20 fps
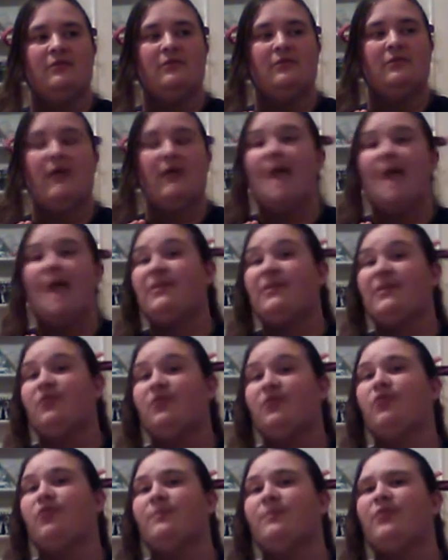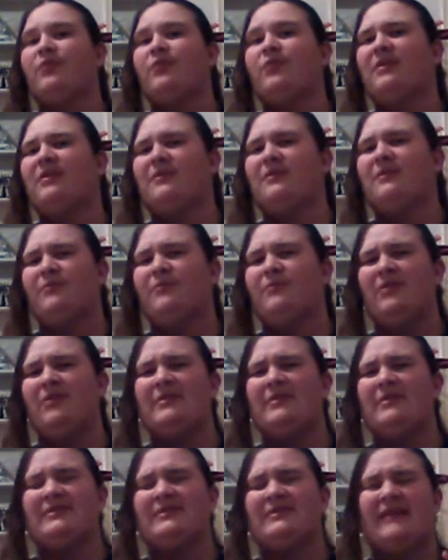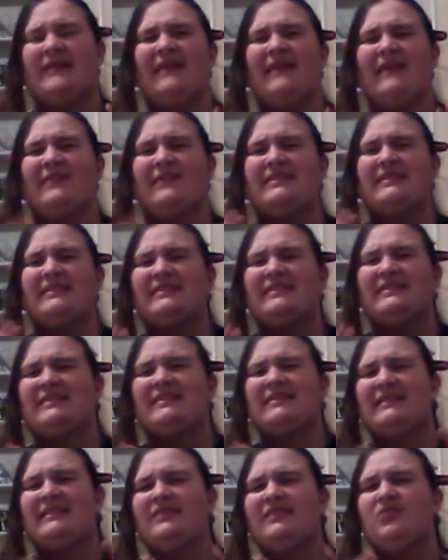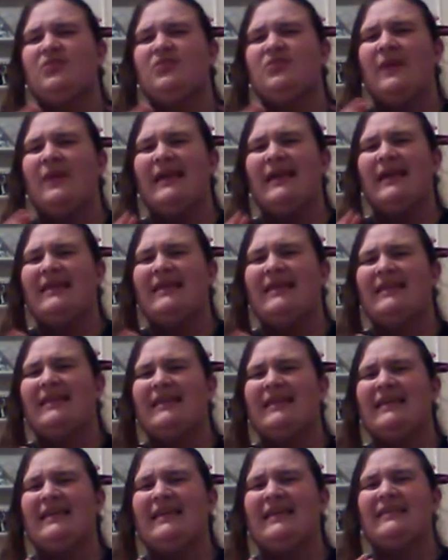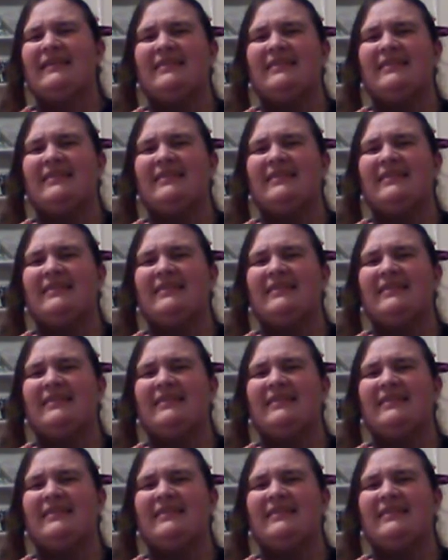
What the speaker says: have been pretty much it's kind of insinuated that